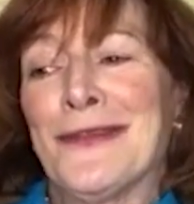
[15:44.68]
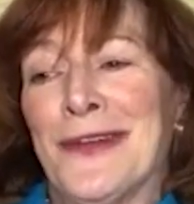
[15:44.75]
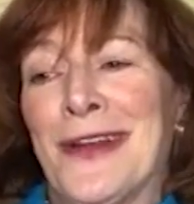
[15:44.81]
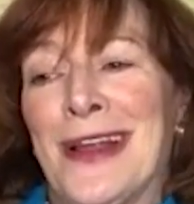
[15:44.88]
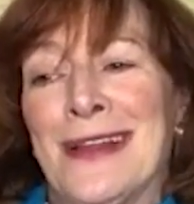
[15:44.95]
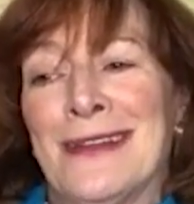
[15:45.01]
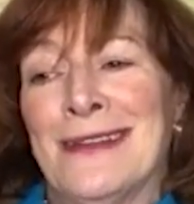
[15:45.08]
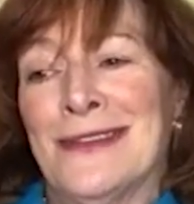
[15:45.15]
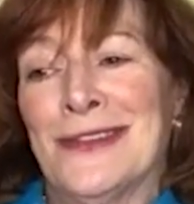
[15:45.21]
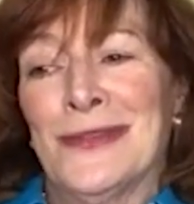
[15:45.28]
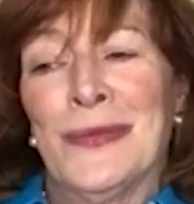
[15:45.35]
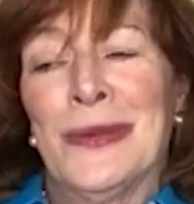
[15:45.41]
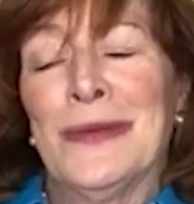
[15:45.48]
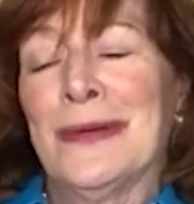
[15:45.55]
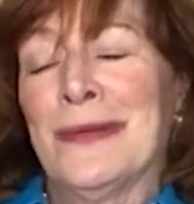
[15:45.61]
friend,
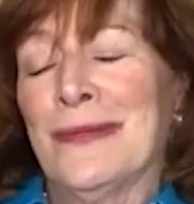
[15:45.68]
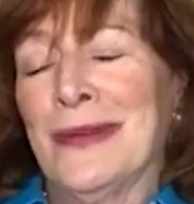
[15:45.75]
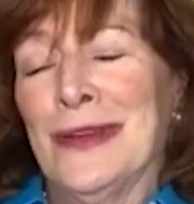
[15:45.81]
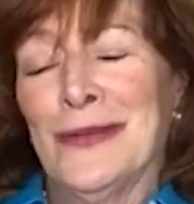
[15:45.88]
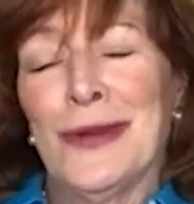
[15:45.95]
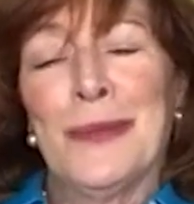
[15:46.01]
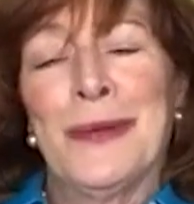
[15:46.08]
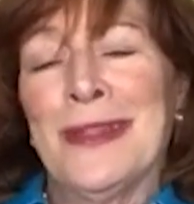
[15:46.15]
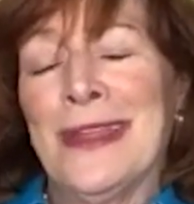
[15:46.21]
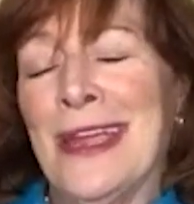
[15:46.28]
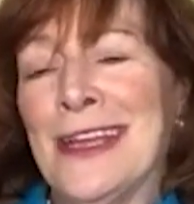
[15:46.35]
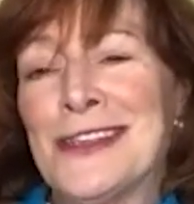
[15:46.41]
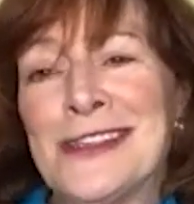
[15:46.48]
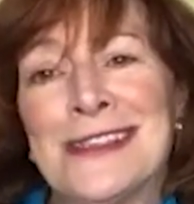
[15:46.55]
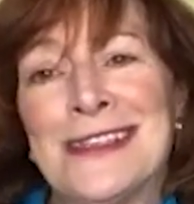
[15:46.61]
we grew up in the
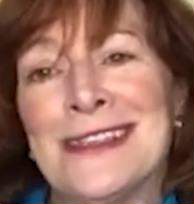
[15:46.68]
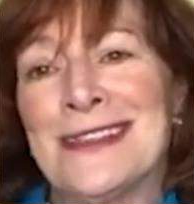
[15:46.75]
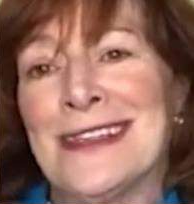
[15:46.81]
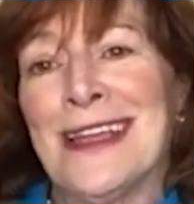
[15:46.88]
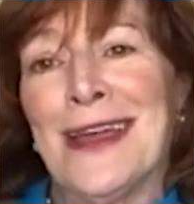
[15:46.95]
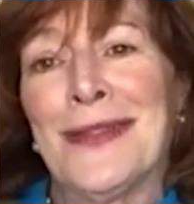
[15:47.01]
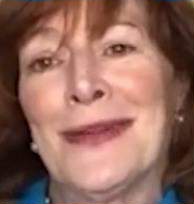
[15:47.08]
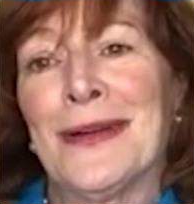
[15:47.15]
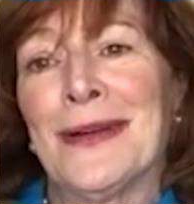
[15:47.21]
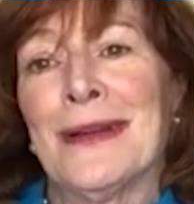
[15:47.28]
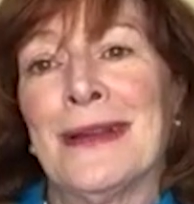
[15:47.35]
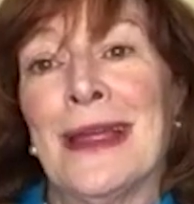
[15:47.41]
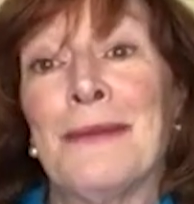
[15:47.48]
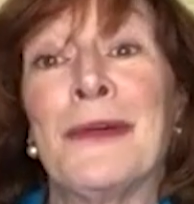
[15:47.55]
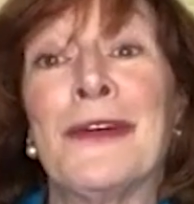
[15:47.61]
agency
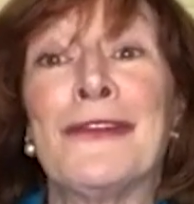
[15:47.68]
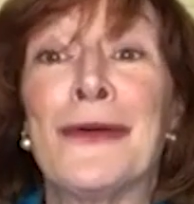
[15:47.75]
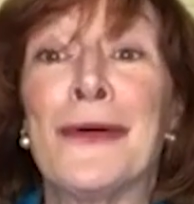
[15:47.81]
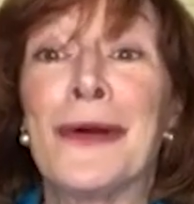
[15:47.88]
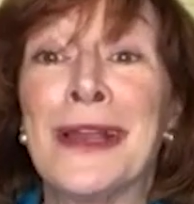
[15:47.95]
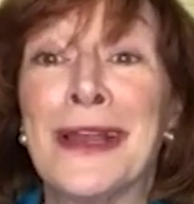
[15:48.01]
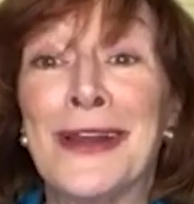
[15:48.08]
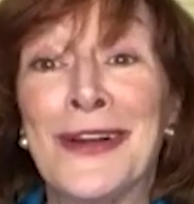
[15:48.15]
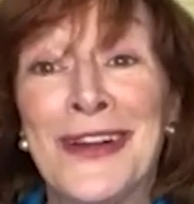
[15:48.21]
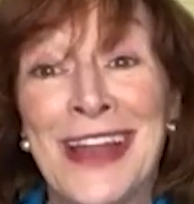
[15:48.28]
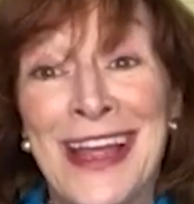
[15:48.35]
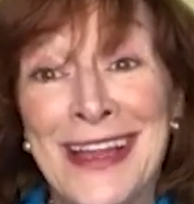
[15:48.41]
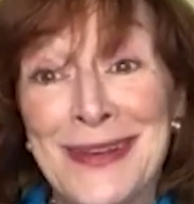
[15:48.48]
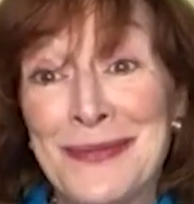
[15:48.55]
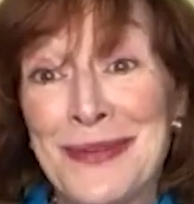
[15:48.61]
together, and before
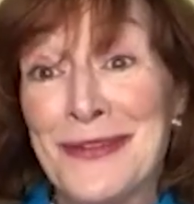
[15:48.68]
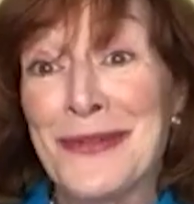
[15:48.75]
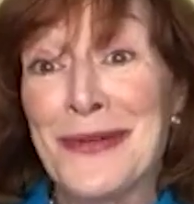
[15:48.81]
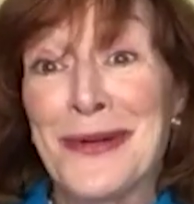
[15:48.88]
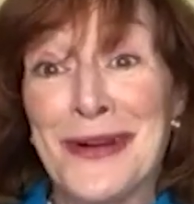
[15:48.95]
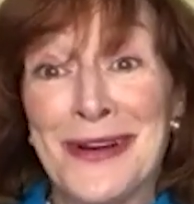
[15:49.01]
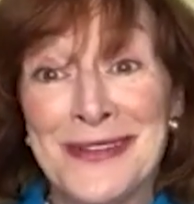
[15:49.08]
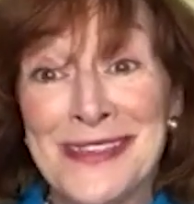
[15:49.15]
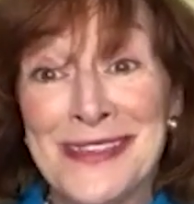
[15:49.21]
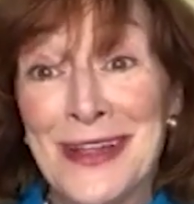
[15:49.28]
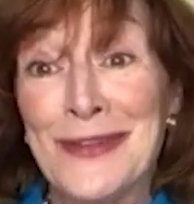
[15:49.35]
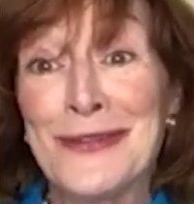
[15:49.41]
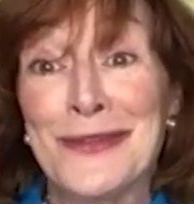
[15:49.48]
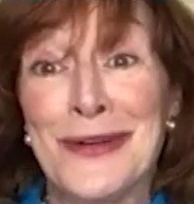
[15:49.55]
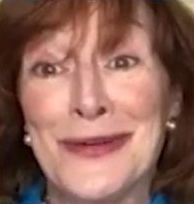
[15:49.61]
internet and before
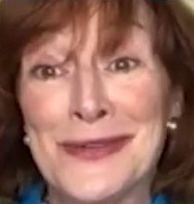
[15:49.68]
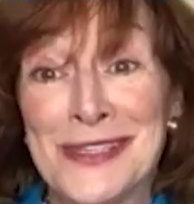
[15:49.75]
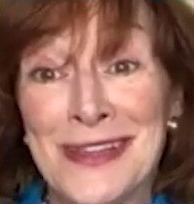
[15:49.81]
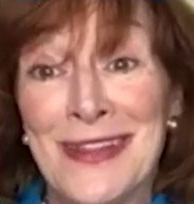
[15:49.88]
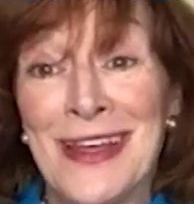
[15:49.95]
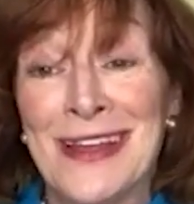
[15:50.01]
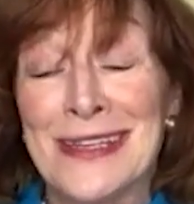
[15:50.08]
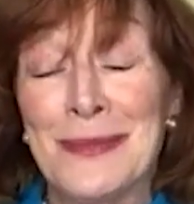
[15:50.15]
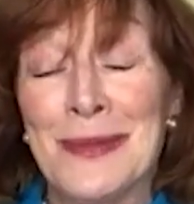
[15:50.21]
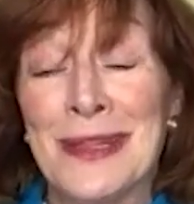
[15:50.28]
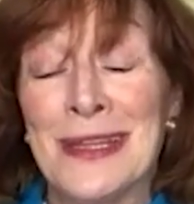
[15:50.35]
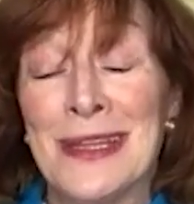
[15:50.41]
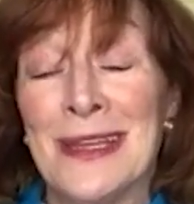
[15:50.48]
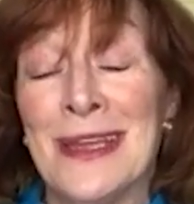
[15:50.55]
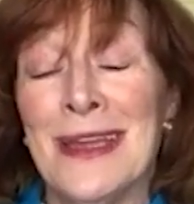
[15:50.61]
cell phones and that type of
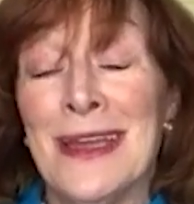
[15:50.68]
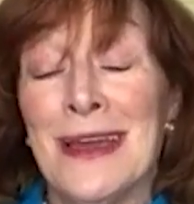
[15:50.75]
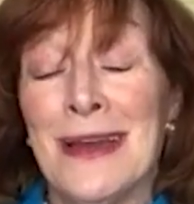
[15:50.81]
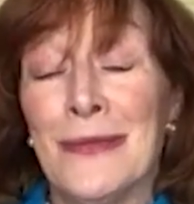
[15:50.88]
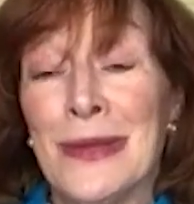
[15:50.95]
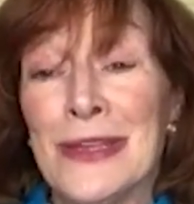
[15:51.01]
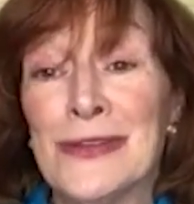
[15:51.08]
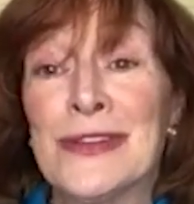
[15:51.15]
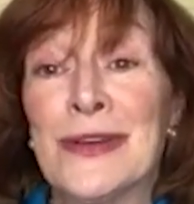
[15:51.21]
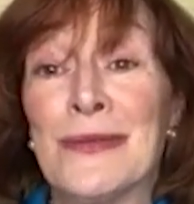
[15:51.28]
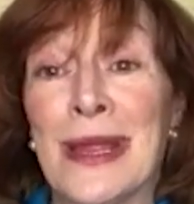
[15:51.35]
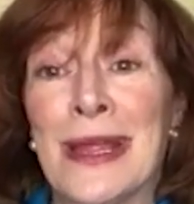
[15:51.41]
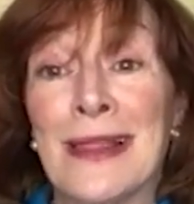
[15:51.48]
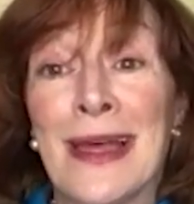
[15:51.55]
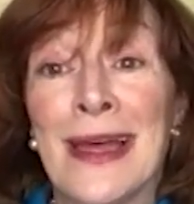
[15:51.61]
thing, we used to
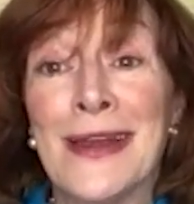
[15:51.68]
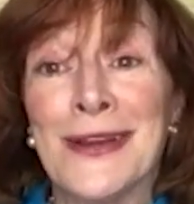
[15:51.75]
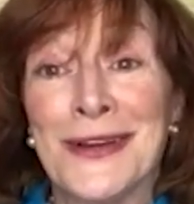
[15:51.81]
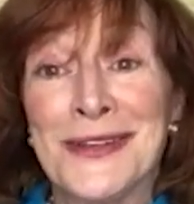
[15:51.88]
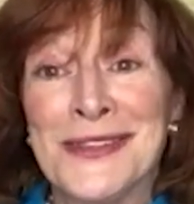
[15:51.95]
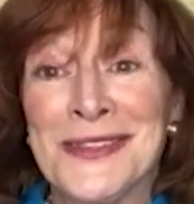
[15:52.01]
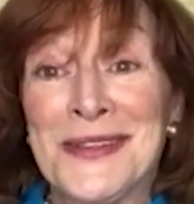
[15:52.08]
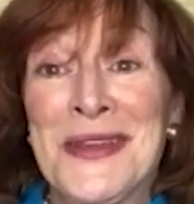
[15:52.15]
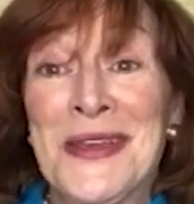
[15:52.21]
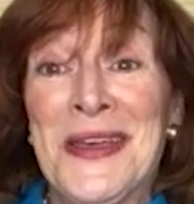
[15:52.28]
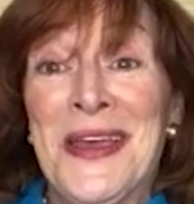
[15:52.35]
write letters.